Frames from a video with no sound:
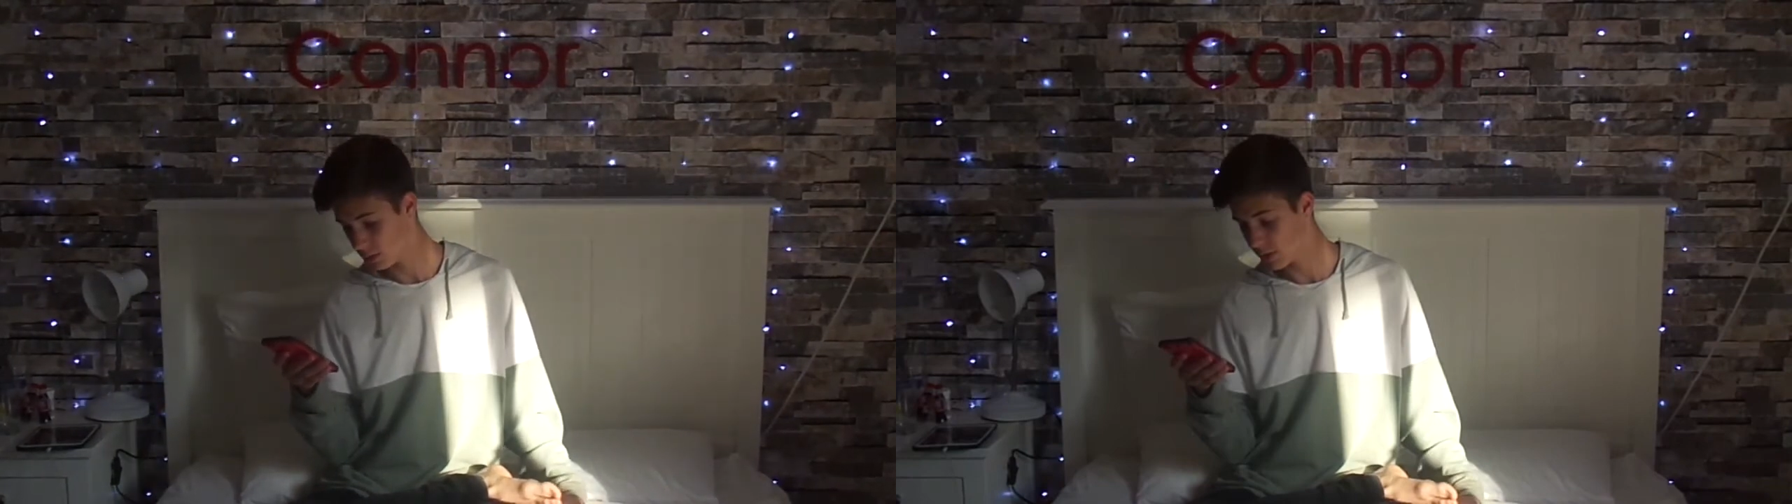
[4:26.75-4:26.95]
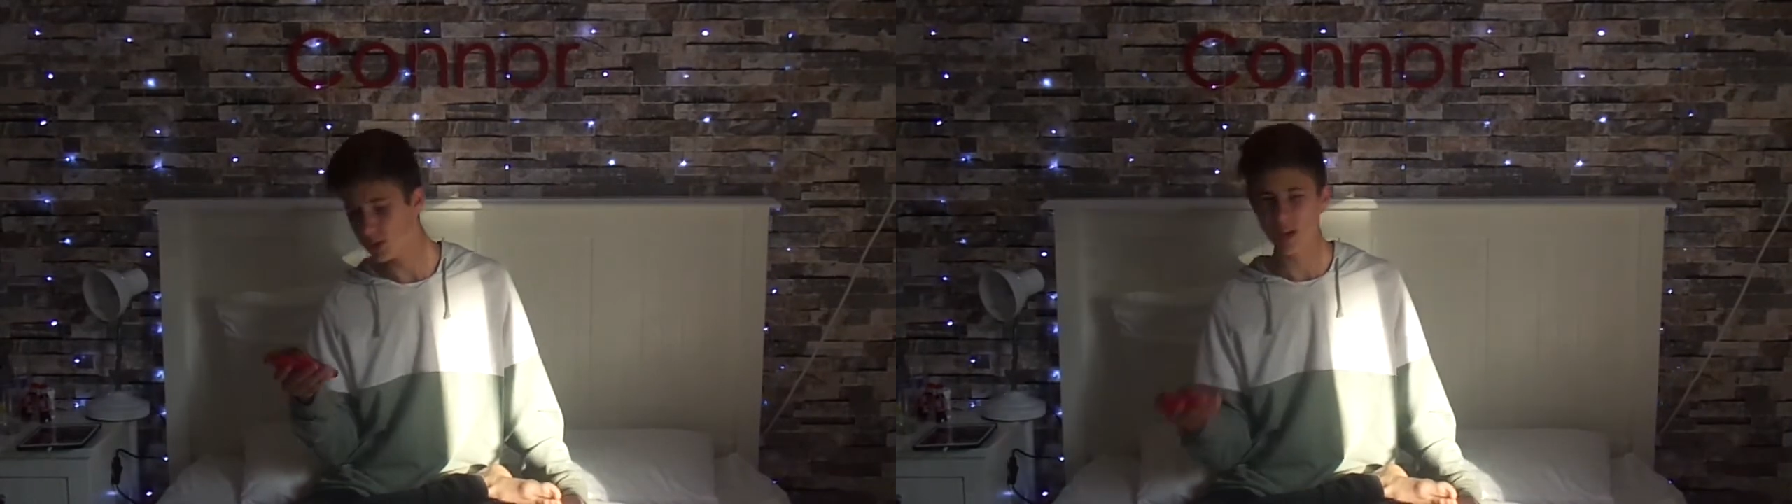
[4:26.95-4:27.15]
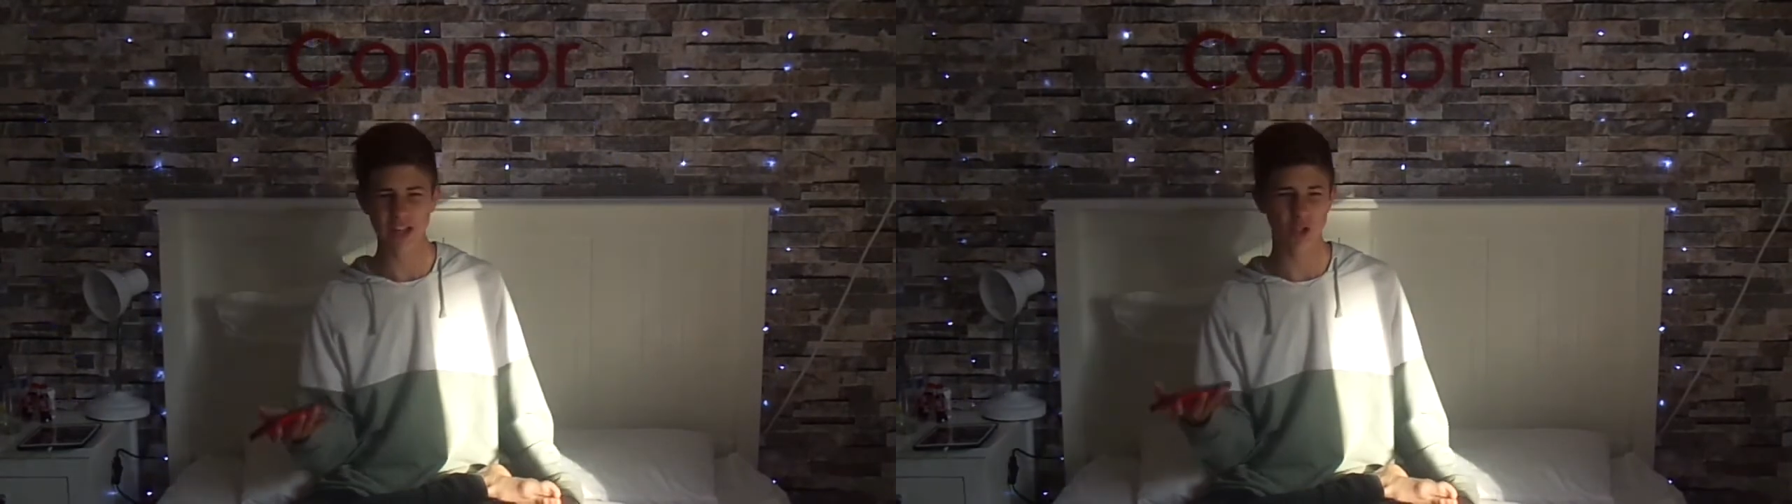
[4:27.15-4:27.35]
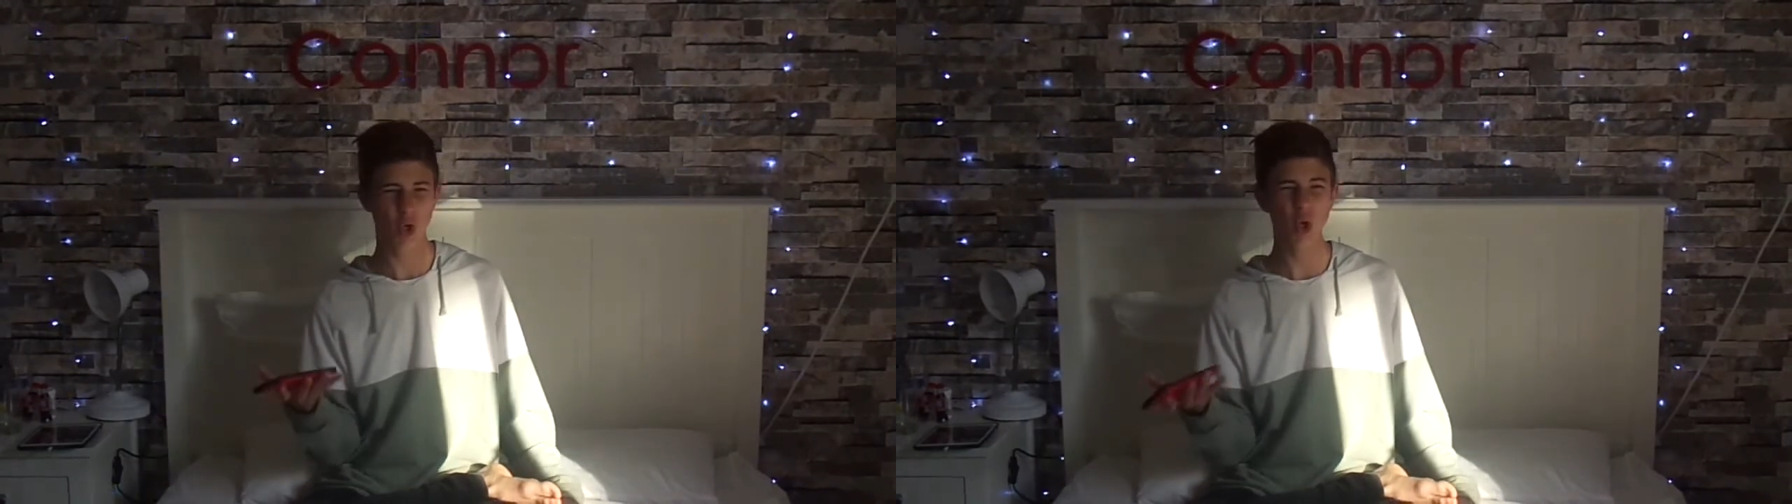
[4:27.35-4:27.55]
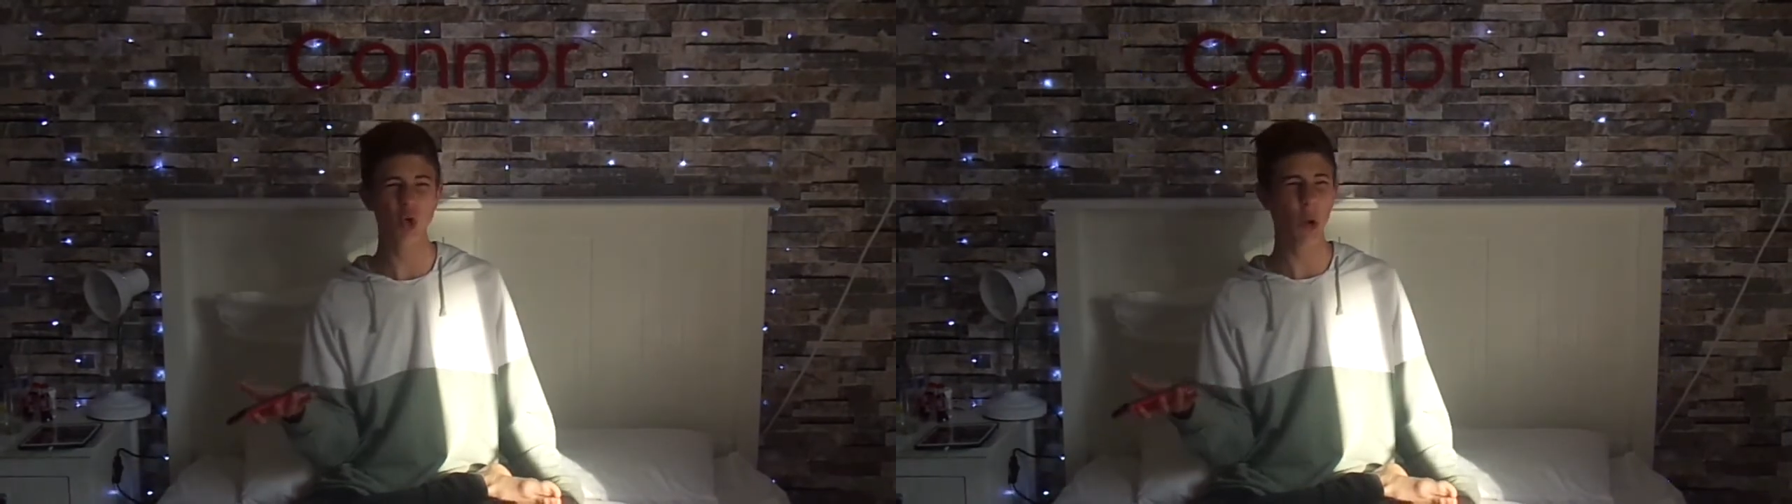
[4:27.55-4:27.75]
Those are like
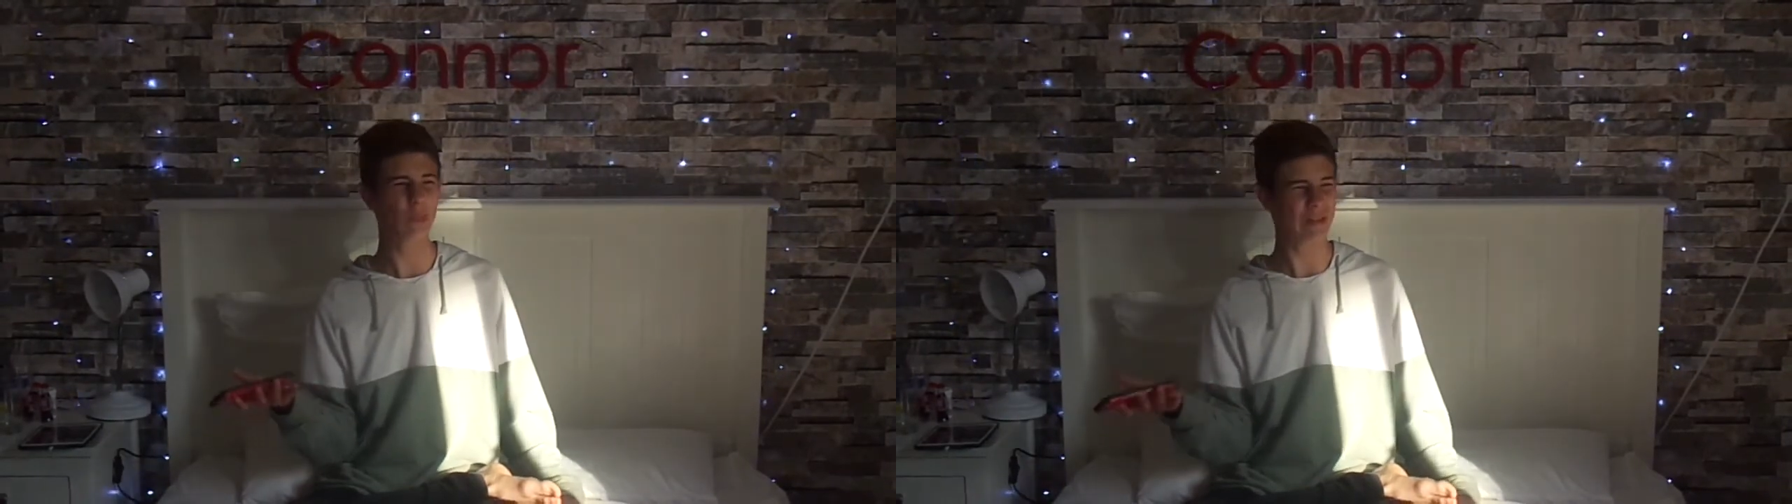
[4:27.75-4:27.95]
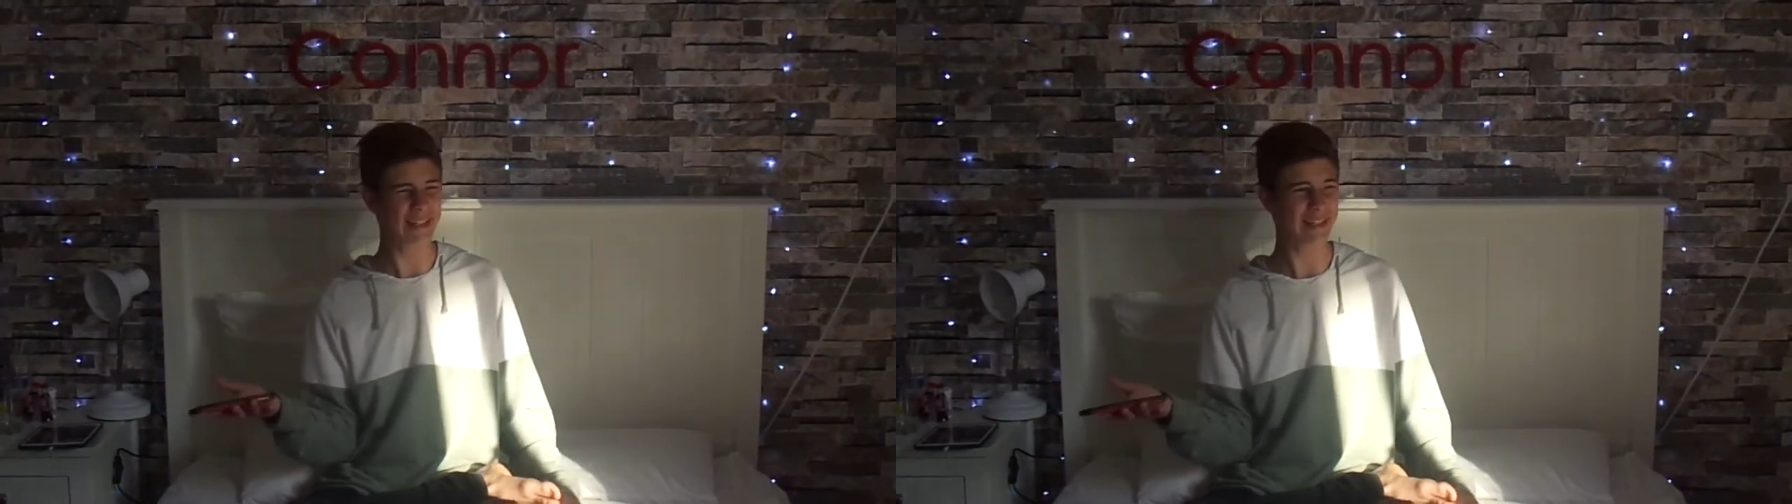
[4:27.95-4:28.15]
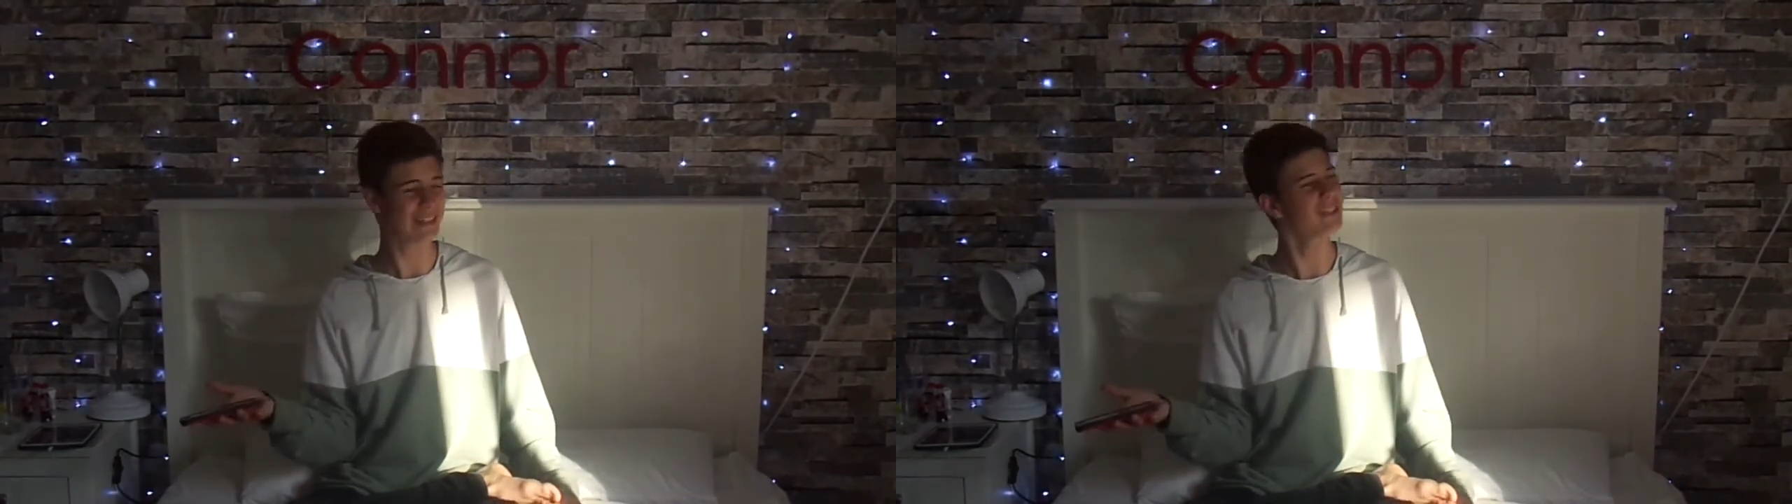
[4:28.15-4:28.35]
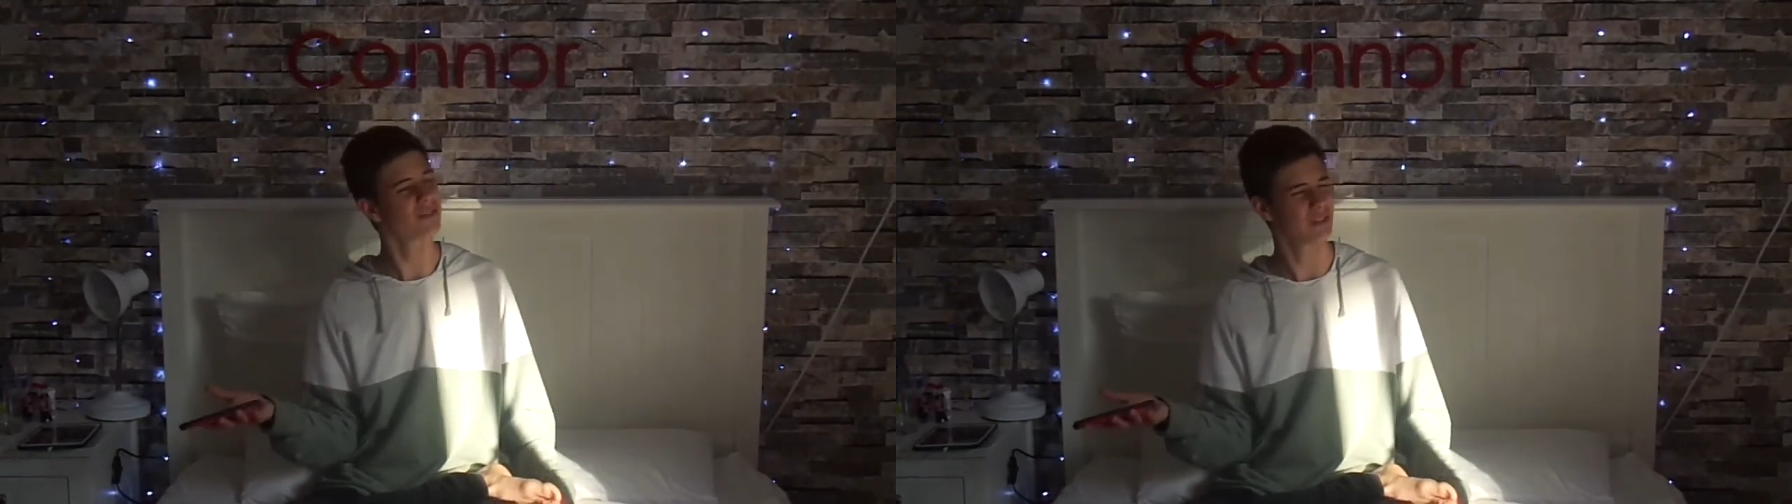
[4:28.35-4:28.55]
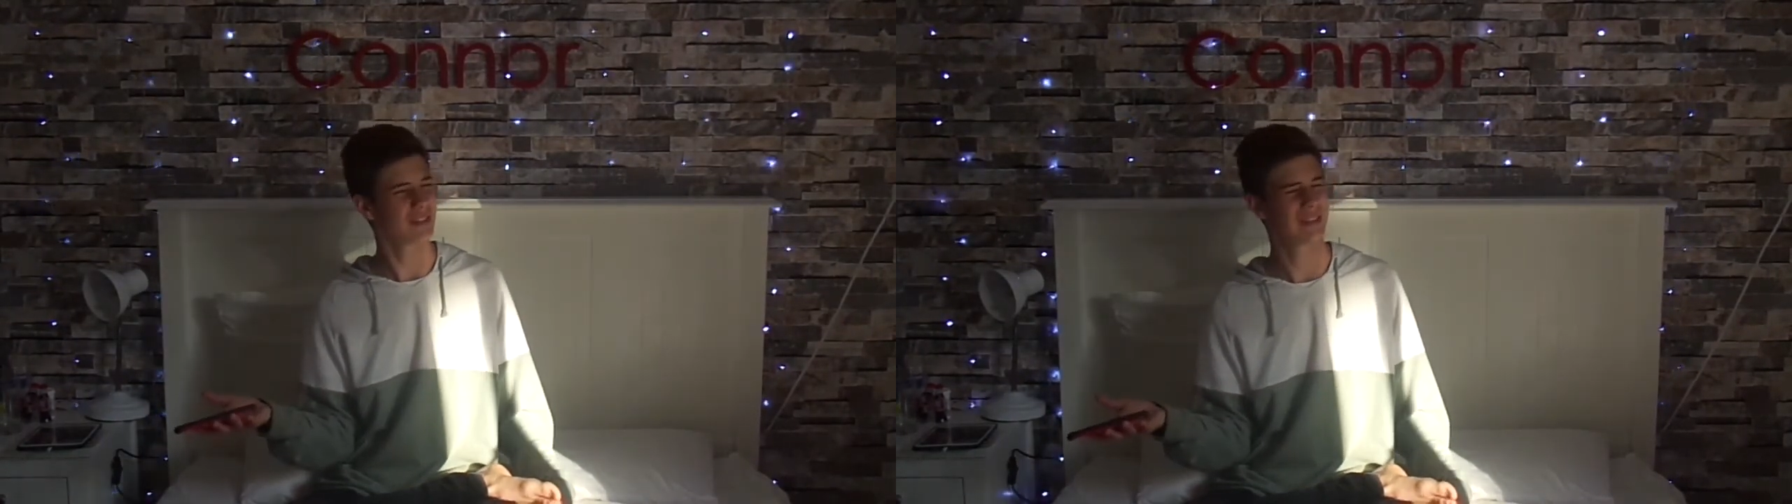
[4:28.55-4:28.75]
2 completely
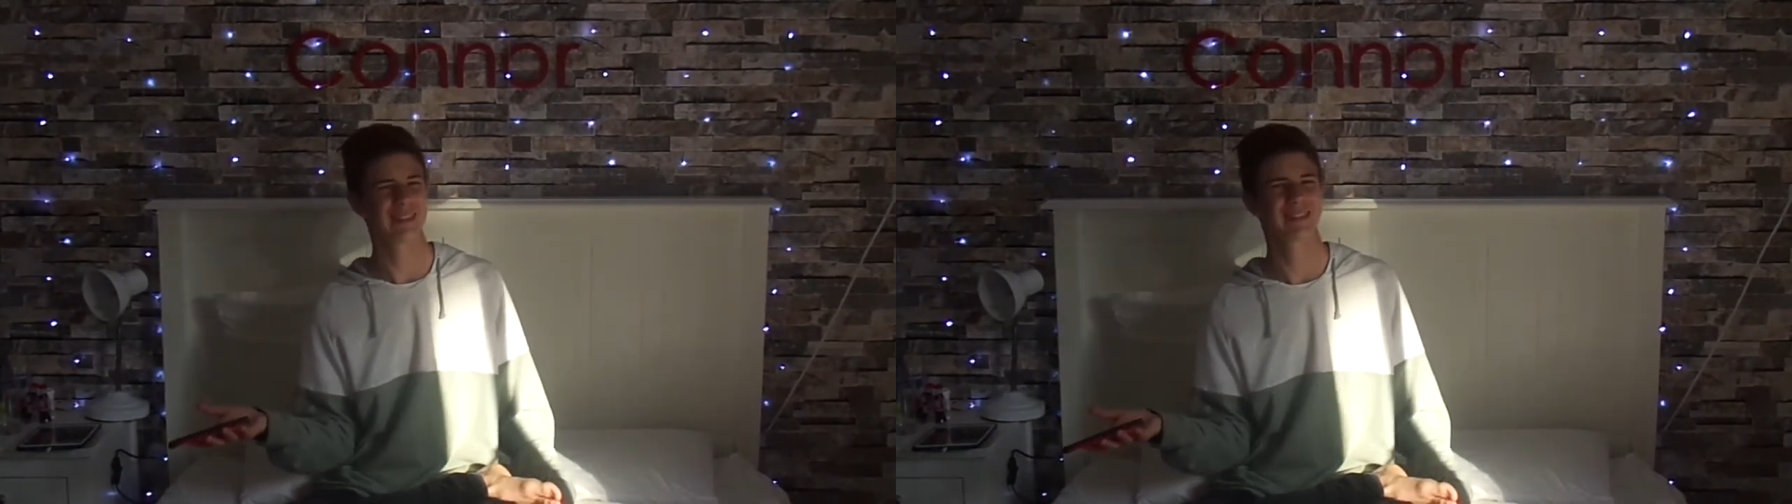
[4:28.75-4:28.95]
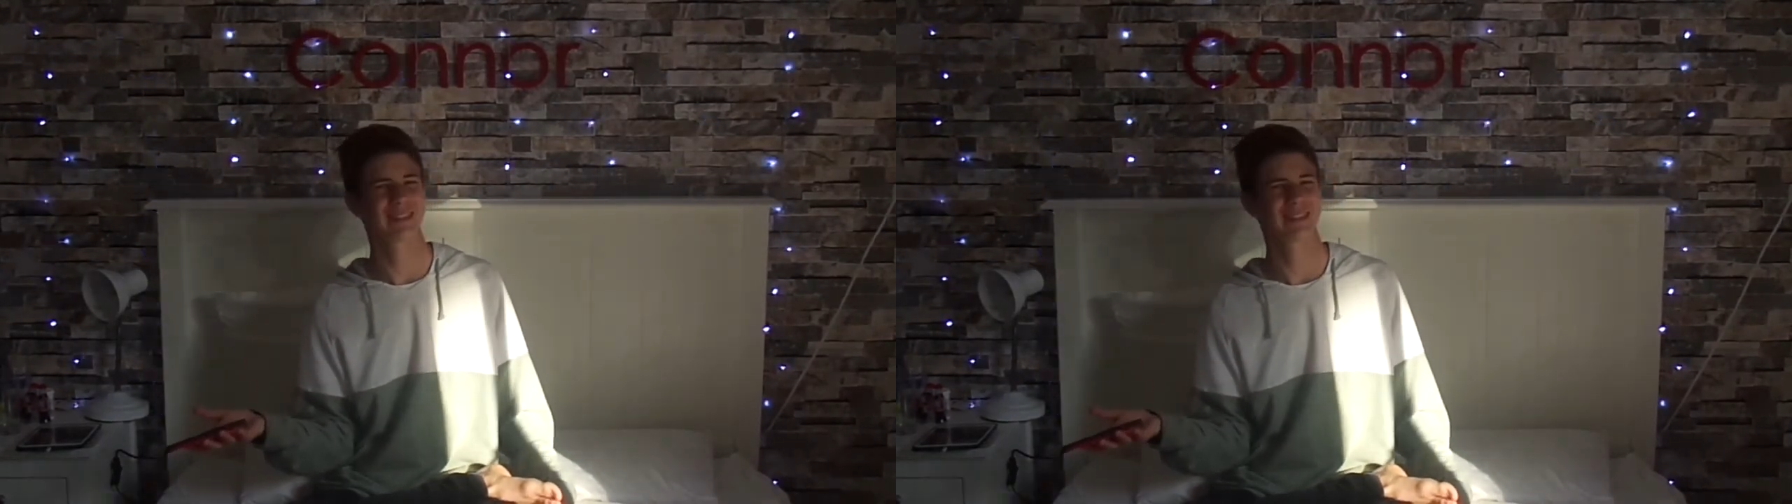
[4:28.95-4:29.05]
different things.